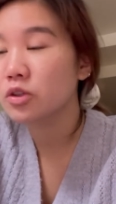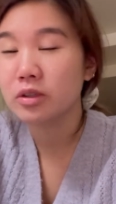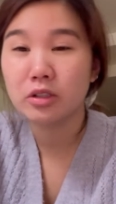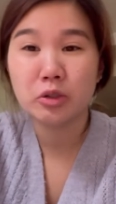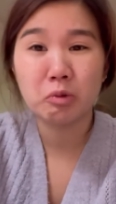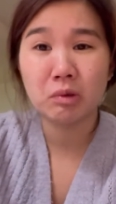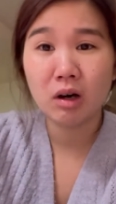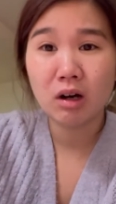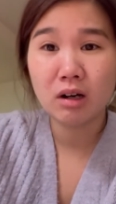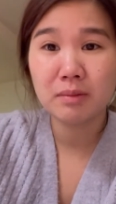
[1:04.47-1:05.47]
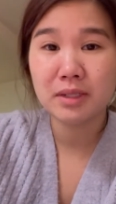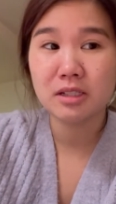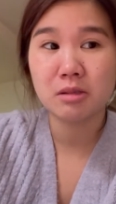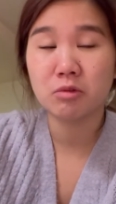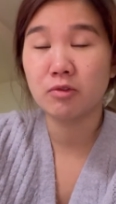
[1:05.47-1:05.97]
or they're too long
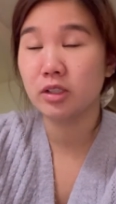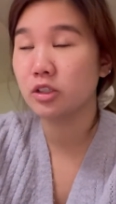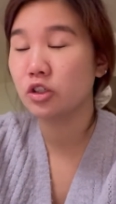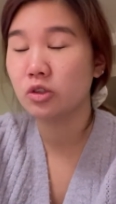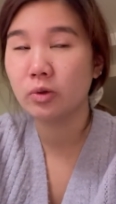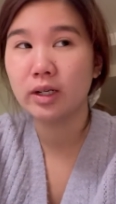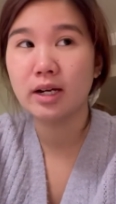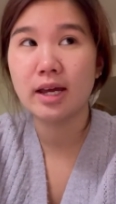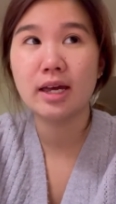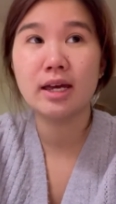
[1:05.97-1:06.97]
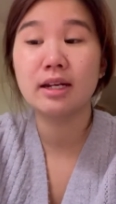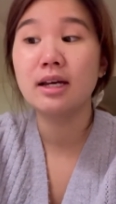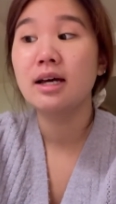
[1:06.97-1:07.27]
because I'm really short and